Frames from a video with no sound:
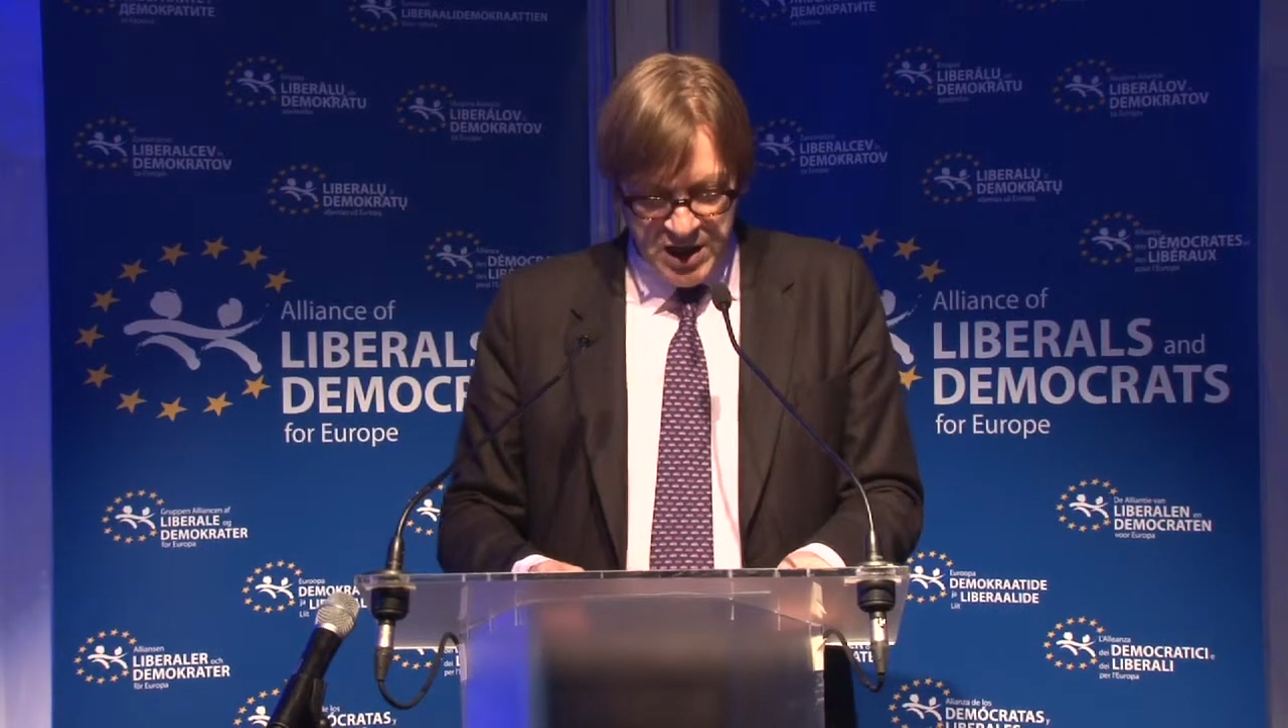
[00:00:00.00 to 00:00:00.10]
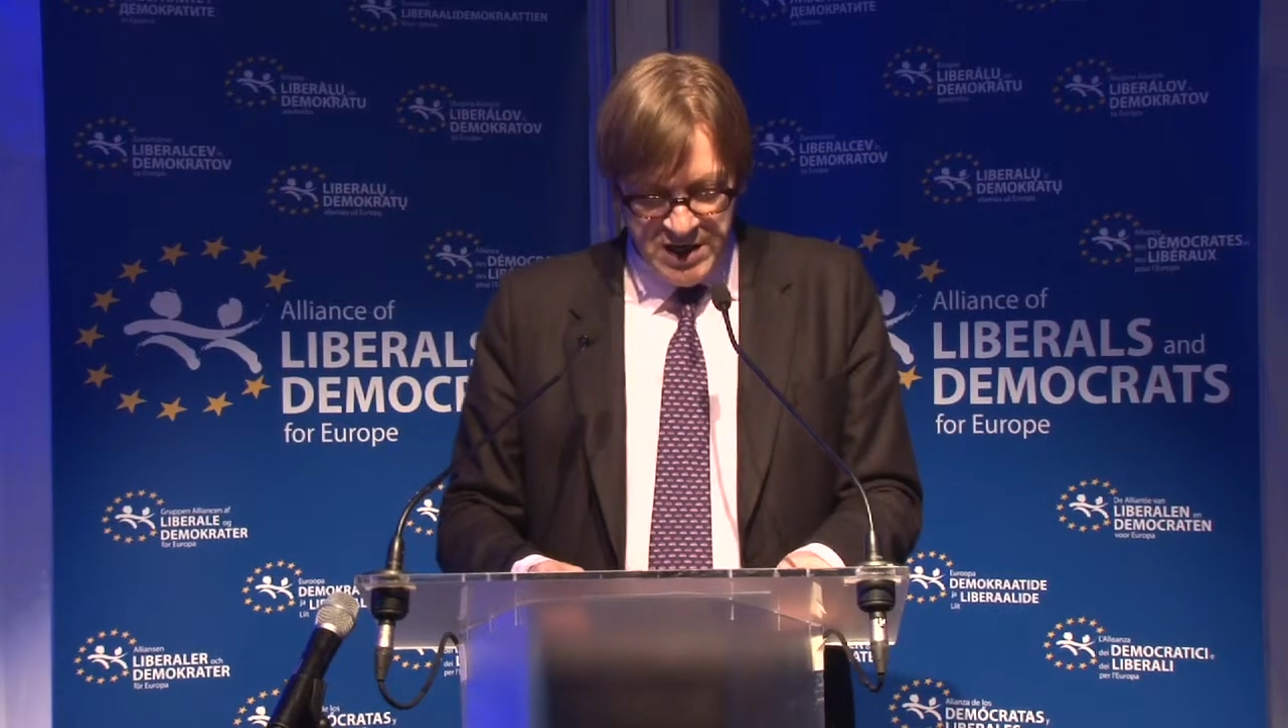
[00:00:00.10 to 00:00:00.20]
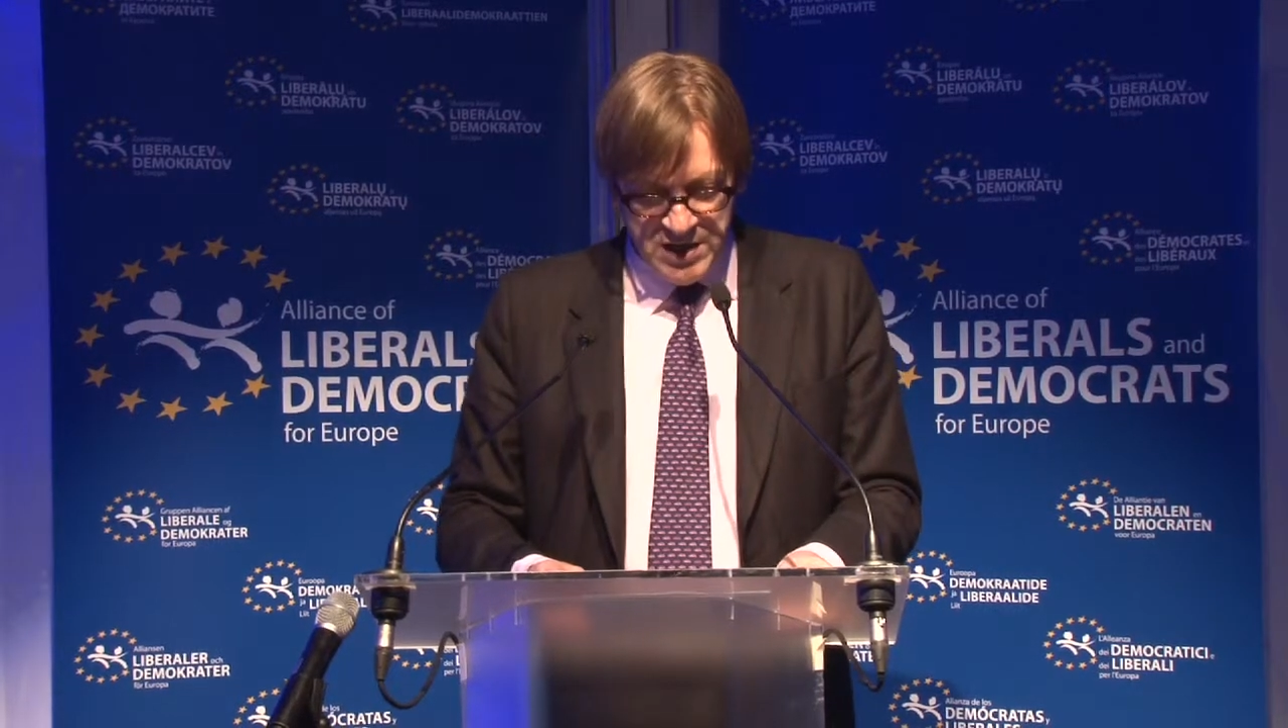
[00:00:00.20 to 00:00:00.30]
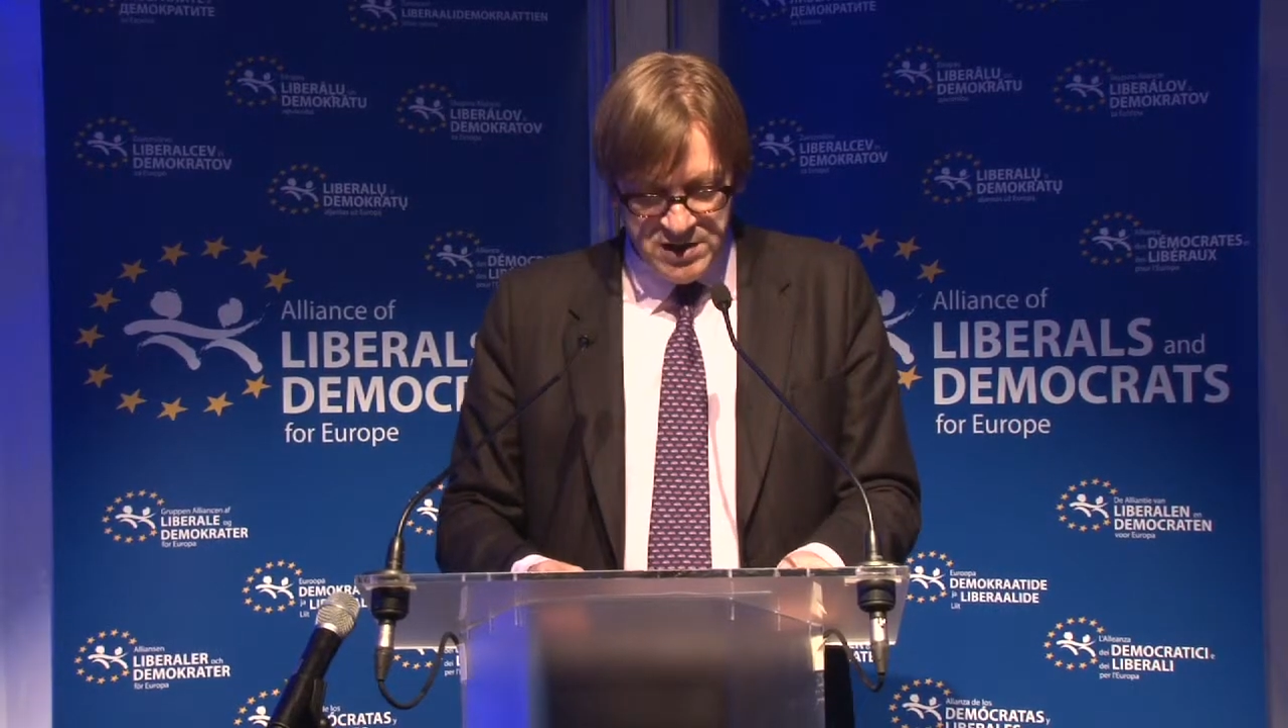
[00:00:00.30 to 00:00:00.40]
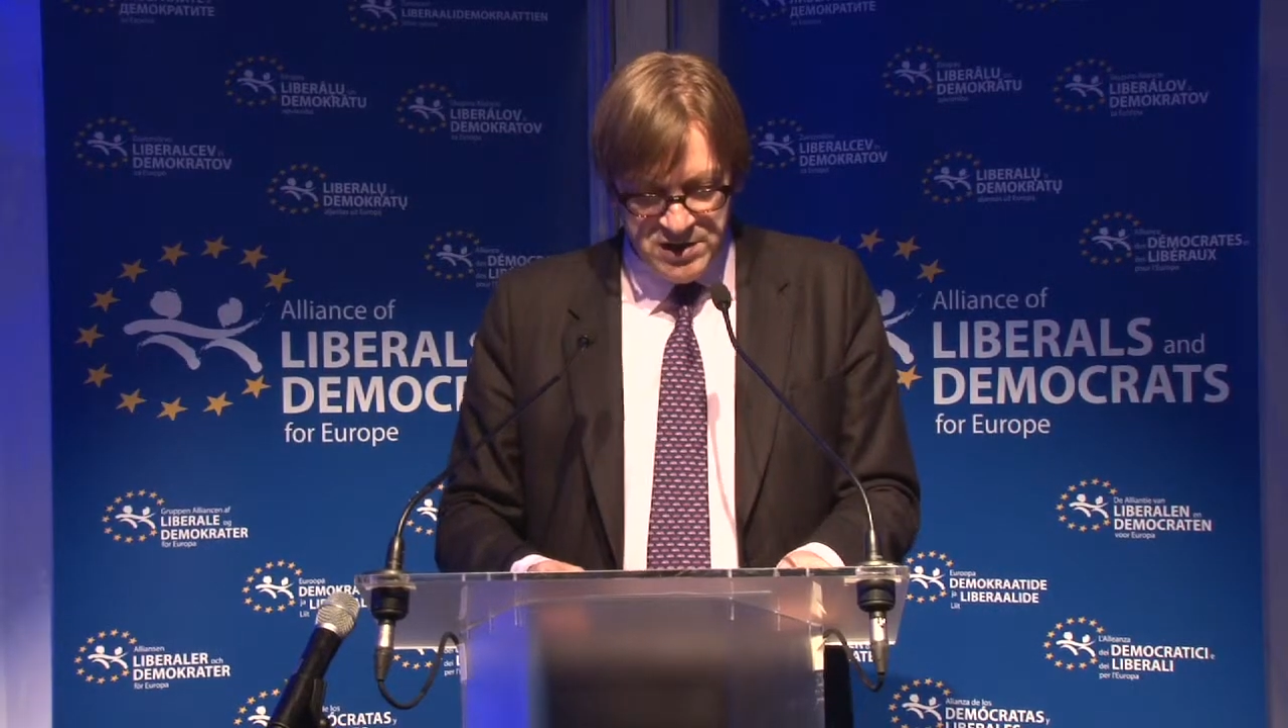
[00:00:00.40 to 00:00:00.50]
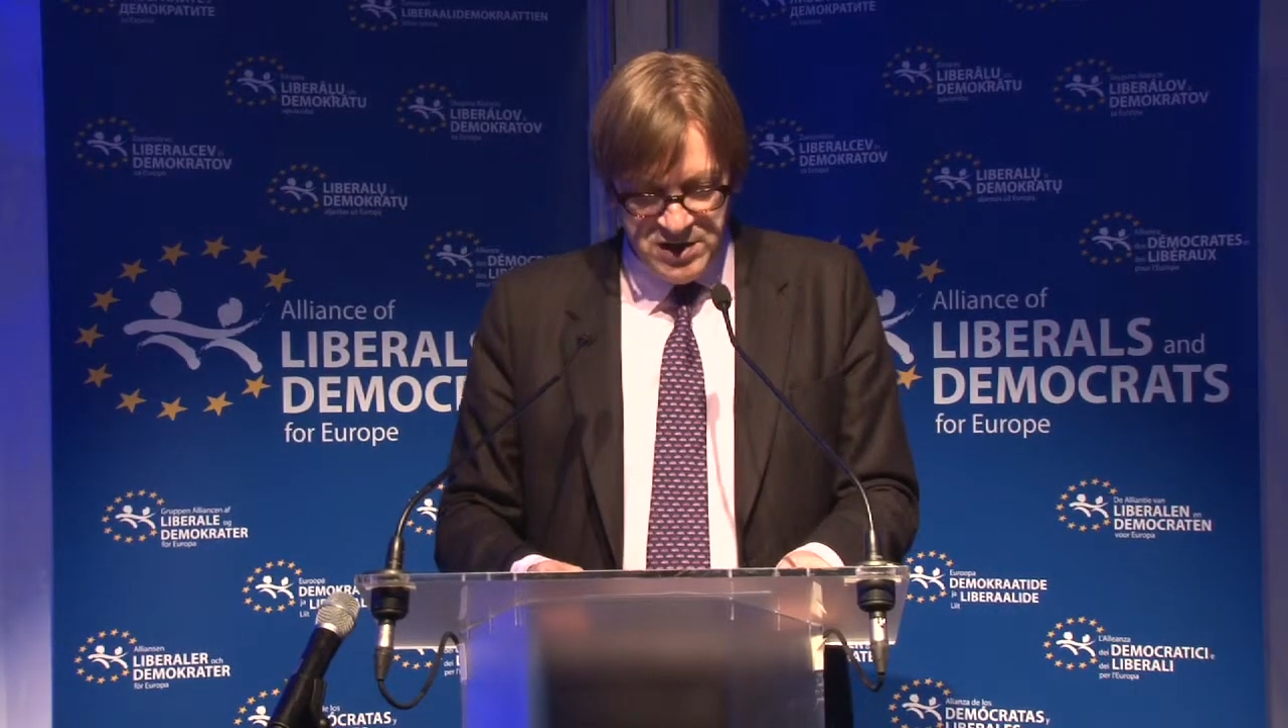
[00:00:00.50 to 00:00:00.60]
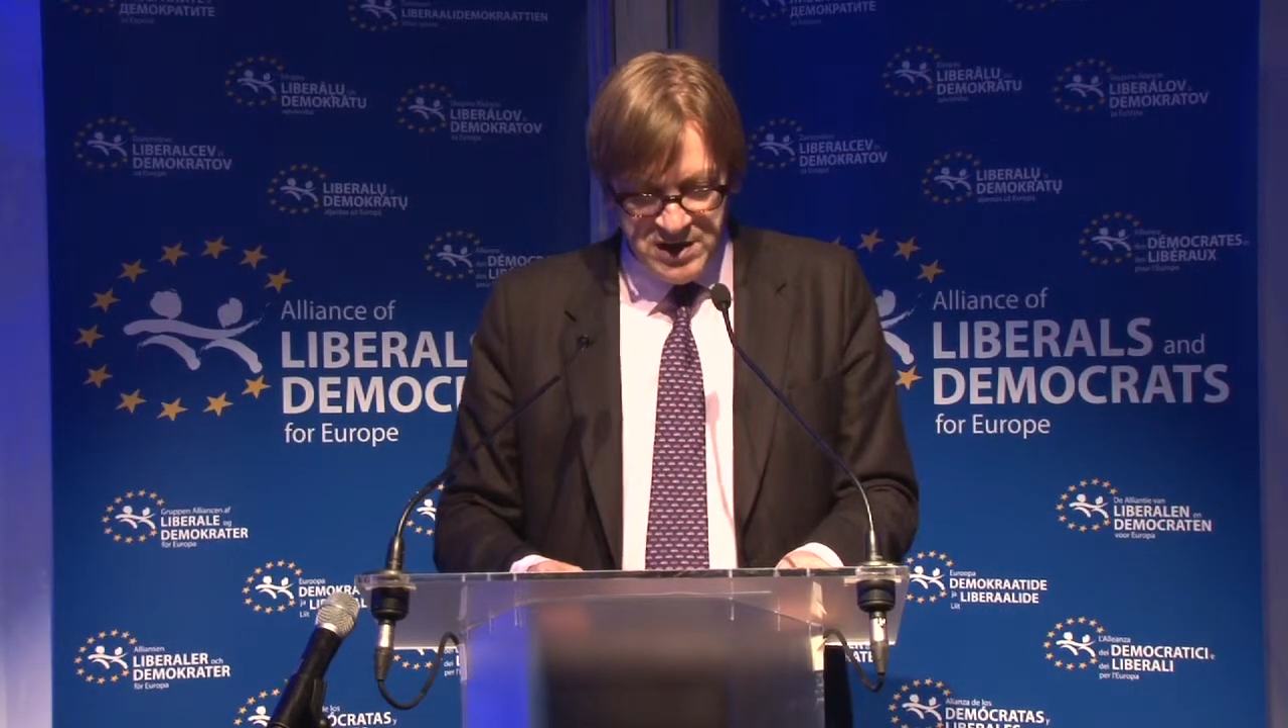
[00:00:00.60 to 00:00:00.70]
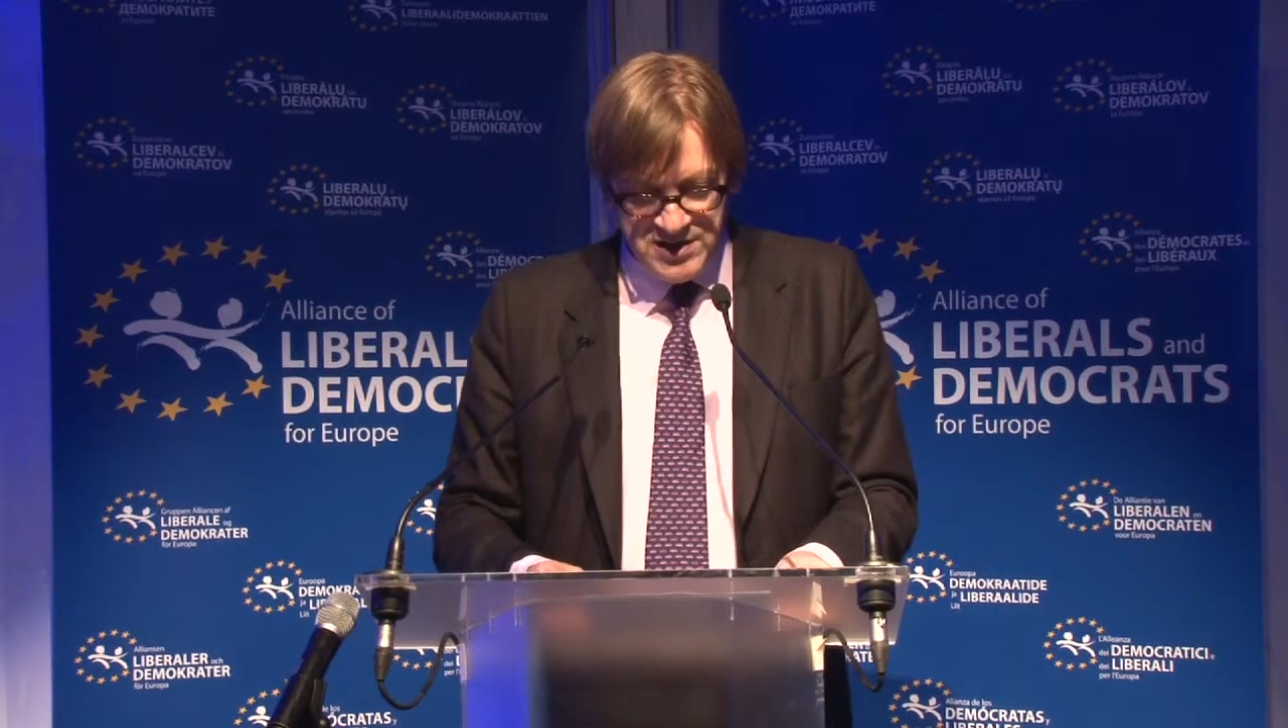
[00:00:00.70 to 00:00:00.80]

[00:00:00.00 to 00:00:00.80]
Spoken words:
in the